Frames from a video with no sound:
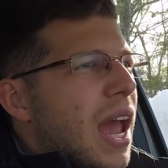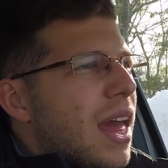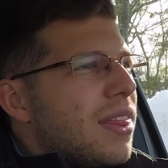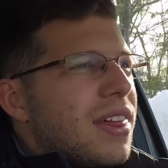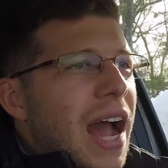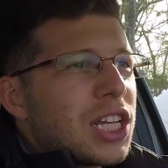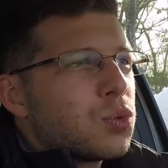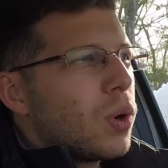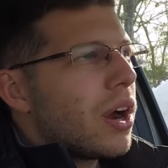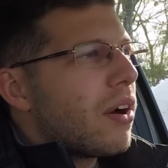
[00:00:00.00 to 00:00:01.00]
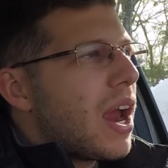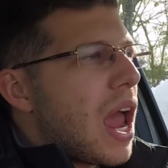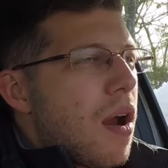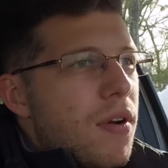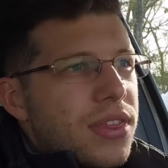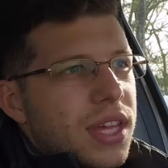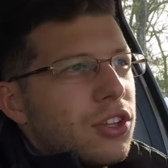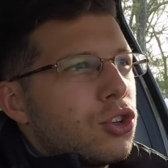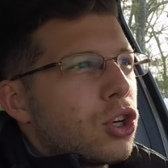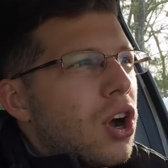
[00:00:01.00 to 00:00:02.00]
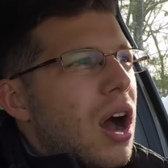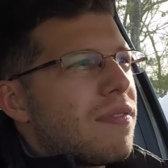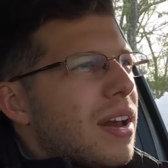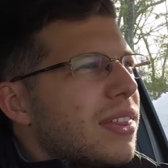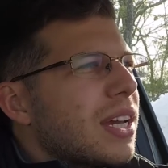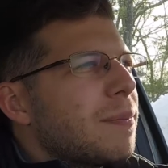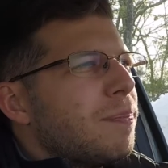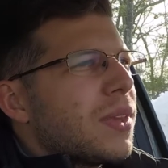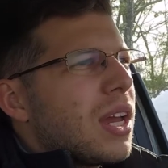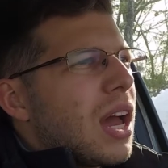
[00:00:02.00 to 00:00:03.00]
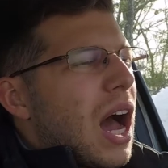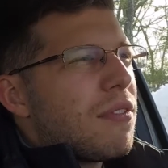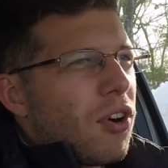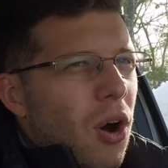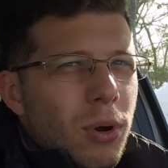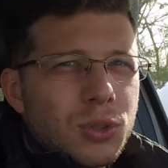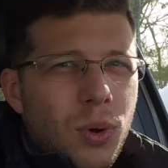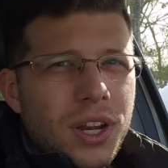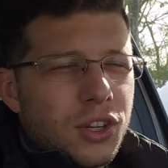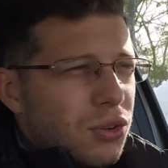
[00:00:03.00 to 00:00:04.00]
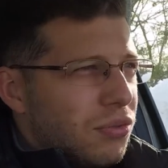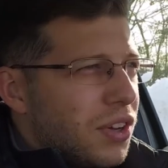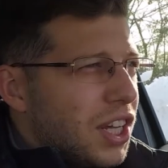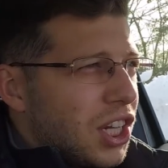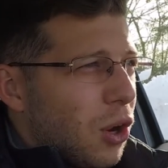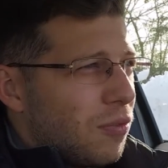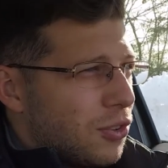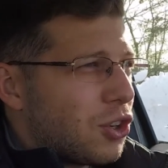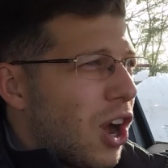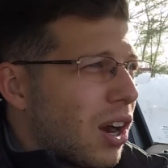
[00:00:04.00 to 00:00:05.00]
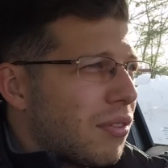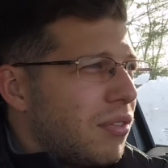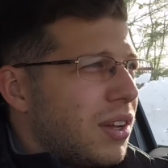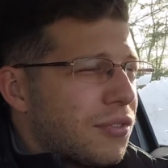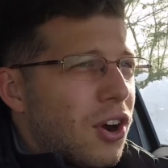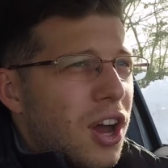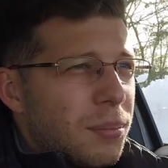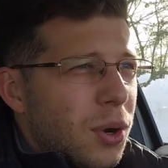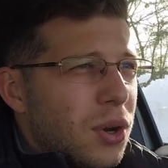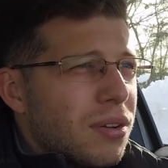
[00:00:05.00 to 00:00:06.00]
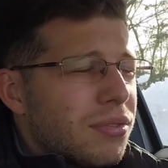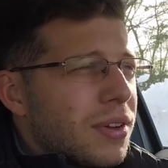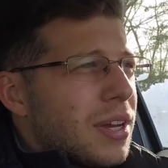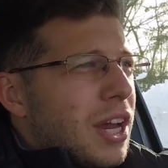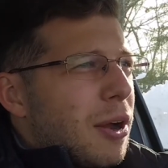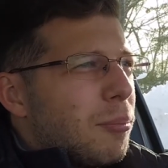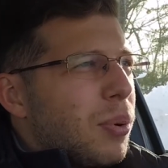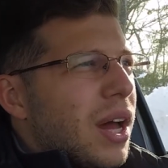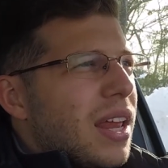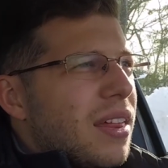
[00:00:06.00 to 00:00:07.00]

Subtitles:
And that's where everything took off. I think I've always wanted to do video and photography for automotive, but